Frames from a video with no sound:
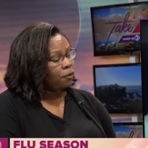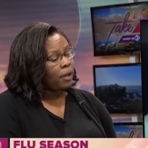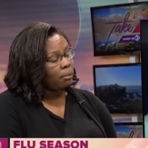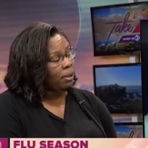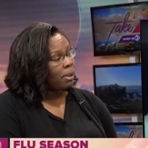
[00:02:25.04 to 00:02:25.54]

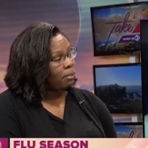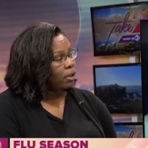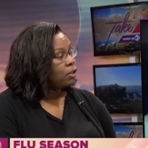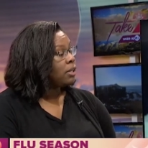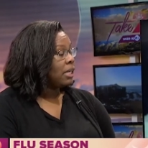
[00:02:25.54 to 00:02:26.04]
family member
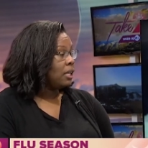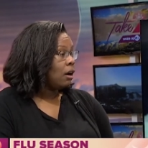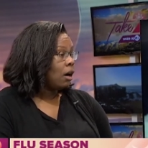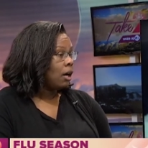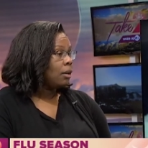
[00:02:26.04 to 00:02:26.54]
to the
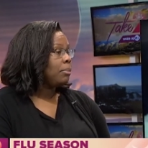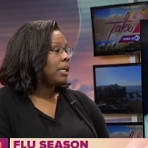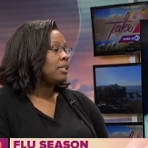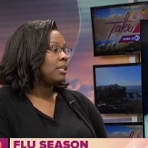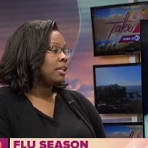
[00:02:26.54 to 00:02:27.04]
ER
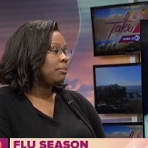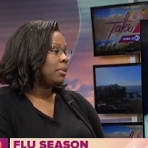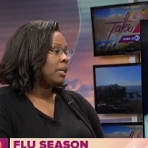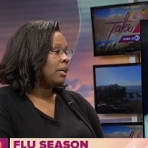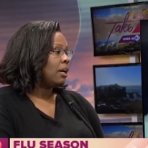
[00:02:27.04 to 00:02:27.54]
because it could
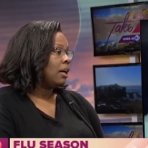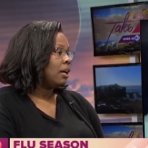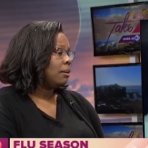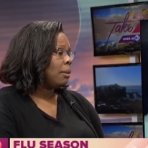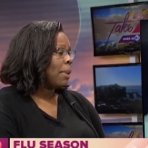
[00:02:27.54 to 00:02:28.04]
be
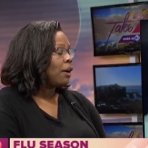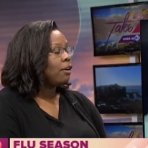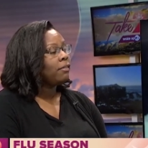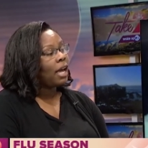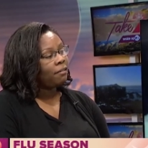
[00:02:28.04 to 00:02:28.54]
uh, a matter
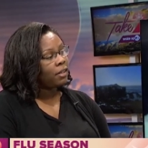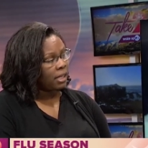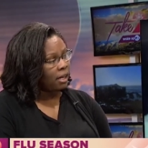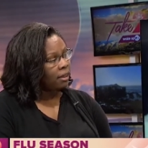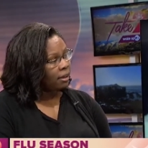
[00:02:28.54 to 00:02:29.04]
of life or
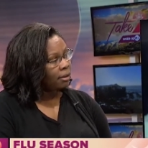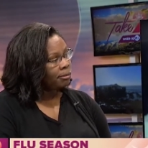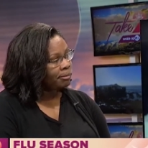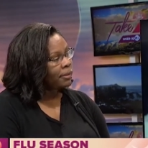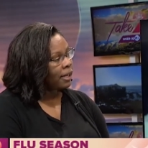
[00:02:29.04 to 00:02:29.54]
death. Mm -hmm.
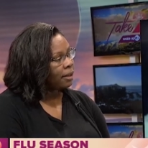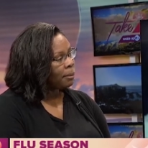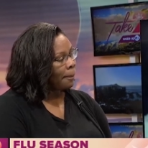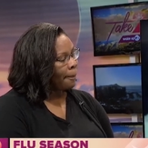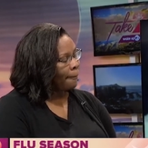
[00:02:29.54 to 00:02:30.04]

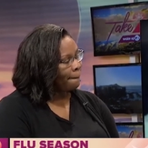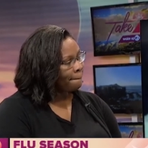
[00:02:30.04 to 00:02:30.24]
Okay, and